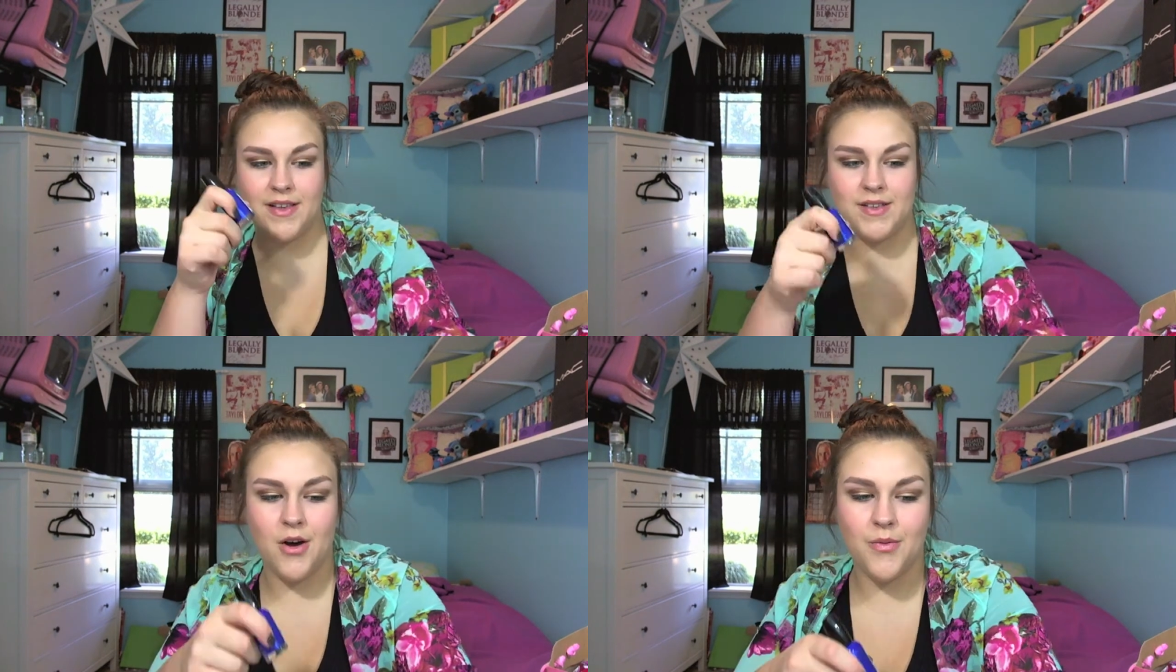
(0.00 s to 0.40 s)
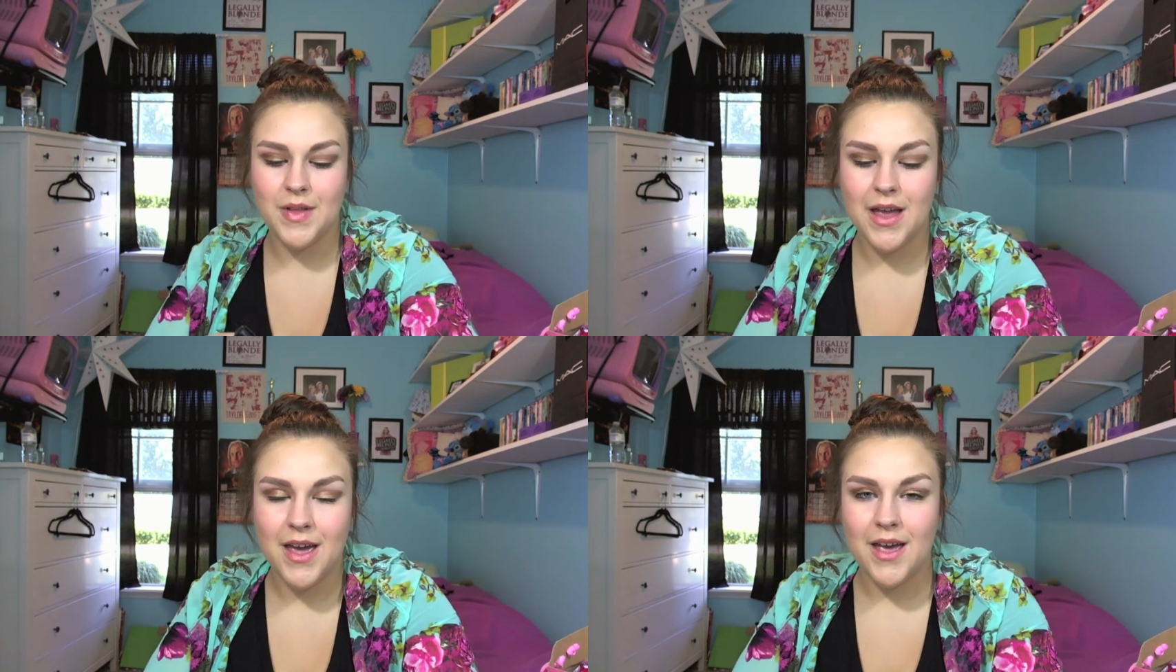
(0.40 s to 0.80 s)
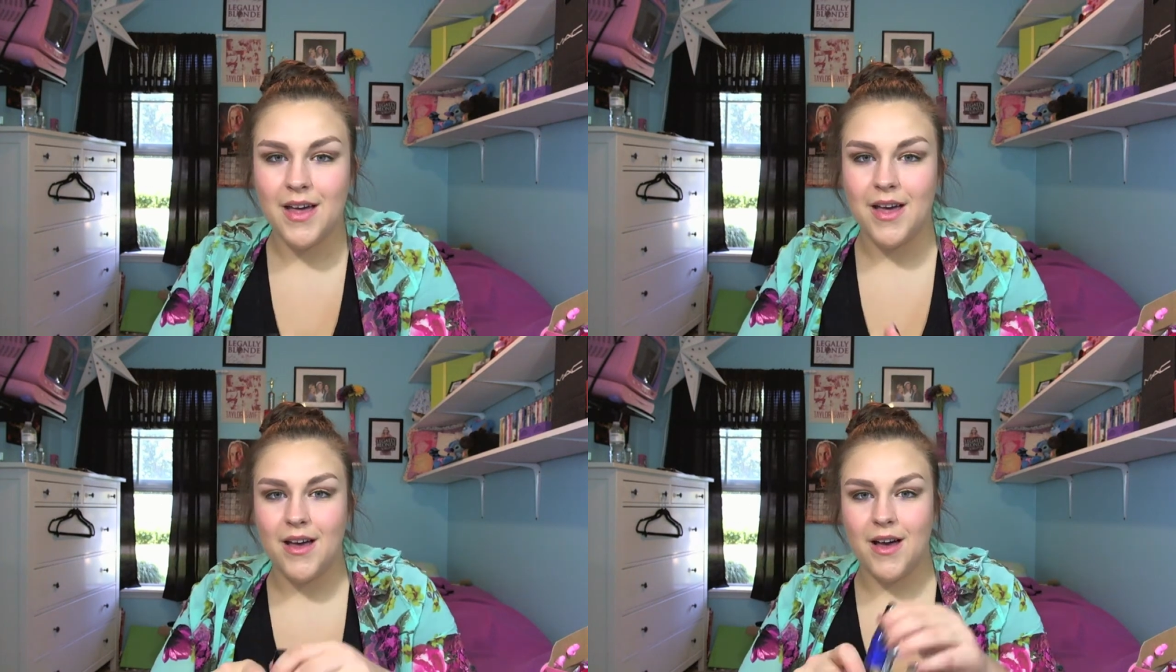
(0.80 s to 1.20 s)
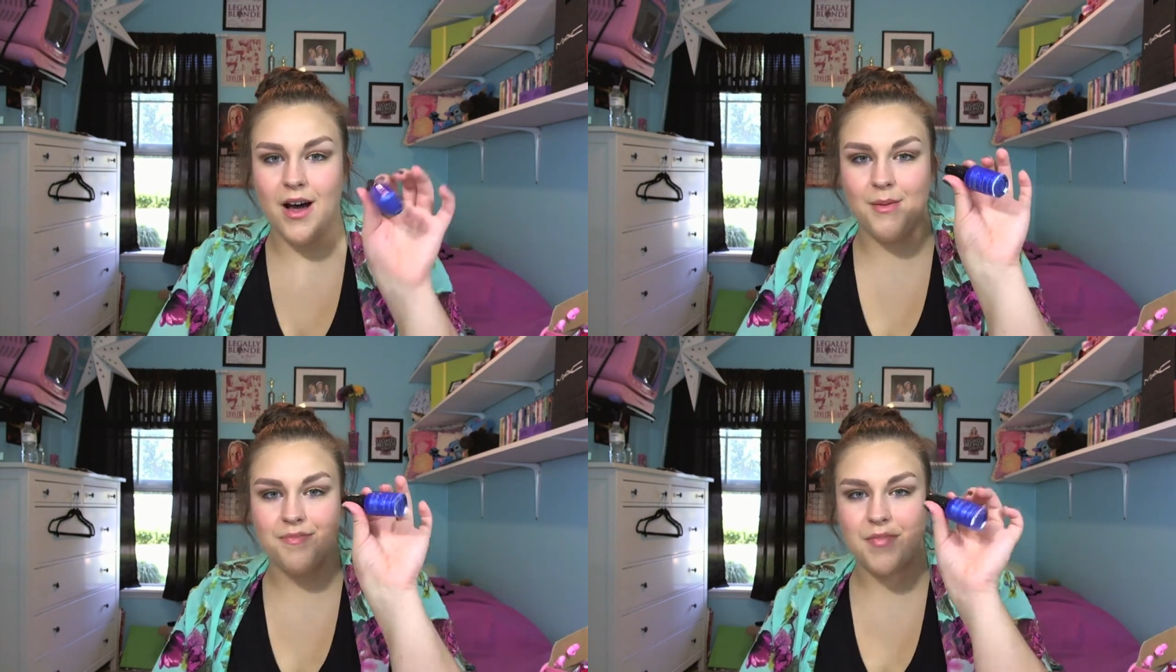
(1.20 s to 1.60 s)
so...
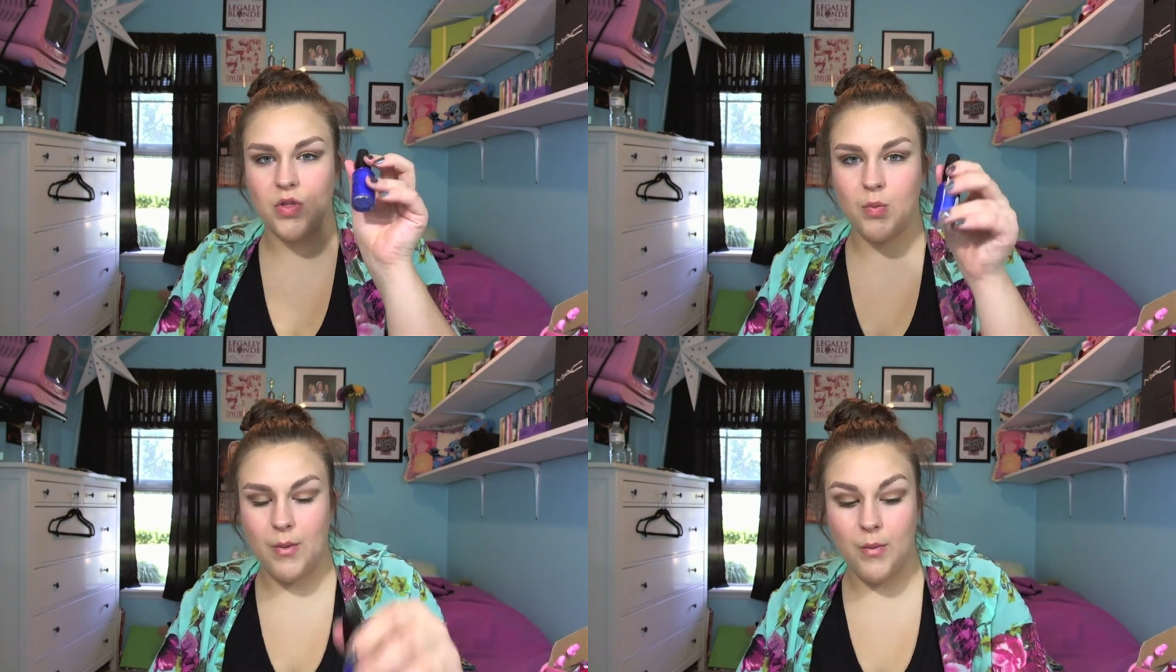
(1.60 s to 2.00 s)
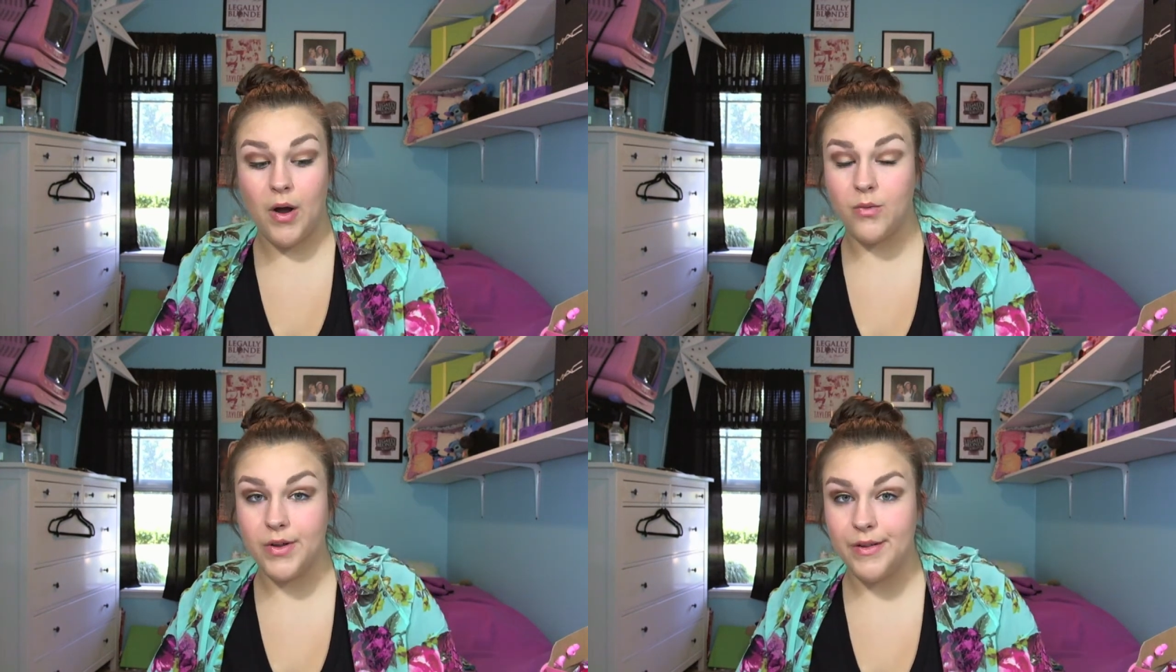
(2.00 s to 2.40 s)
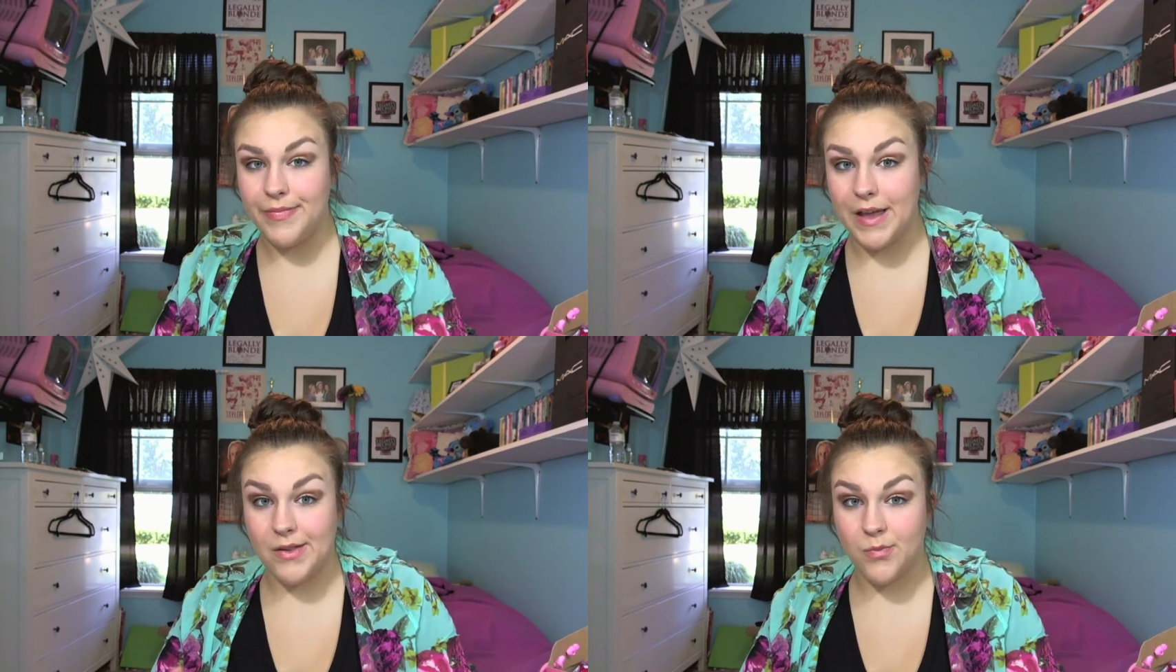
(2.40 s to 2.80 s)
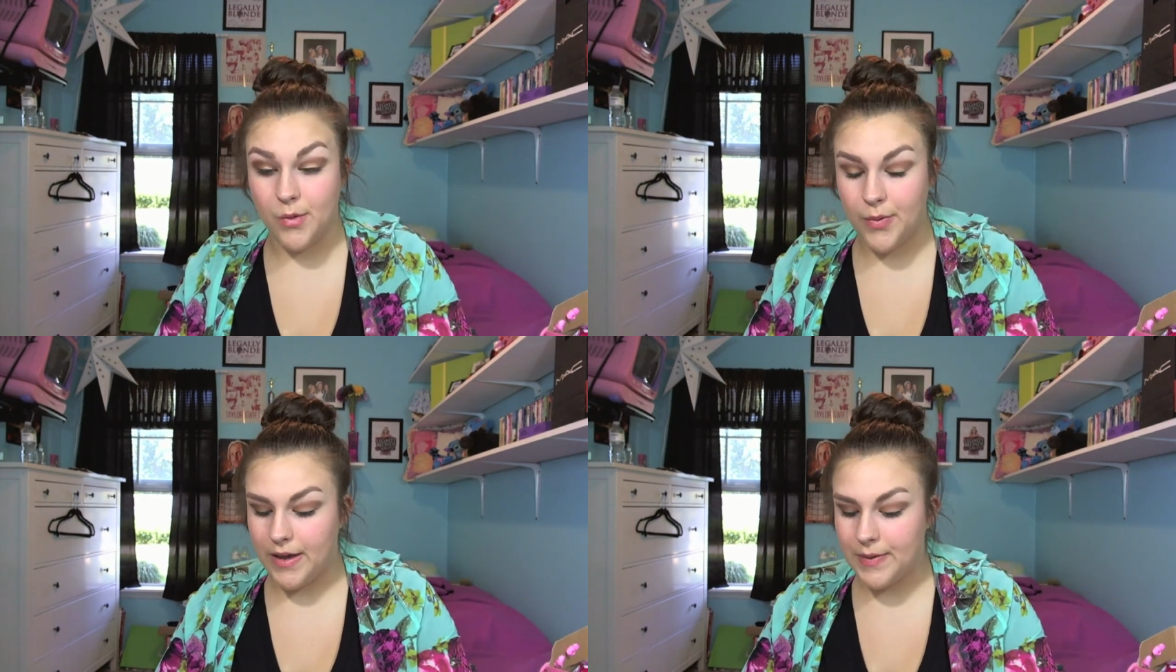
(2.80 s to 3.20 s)
the Wet n' Wild one is more big.